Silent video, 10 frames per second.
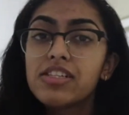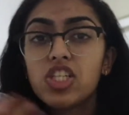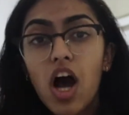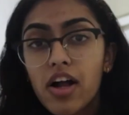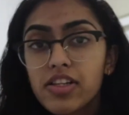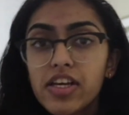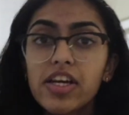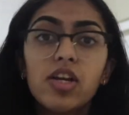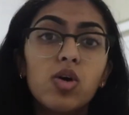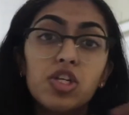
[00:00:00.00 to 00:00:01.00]

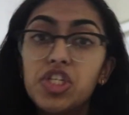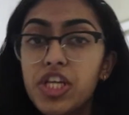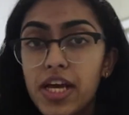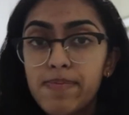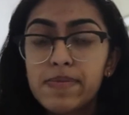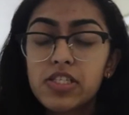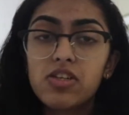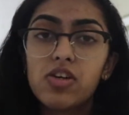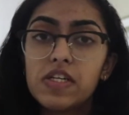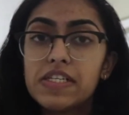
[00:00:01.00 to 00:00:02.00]
chocolate or chips
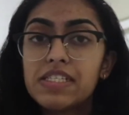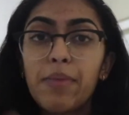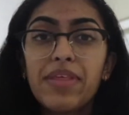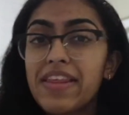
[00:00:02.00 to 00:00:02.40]
or something